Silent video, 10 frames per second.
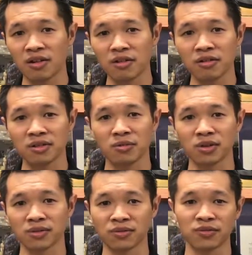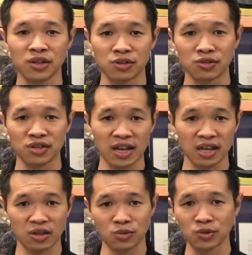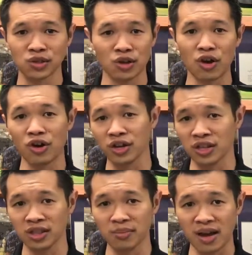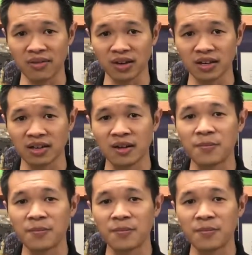all the wonderful features that you saw in the Mavic.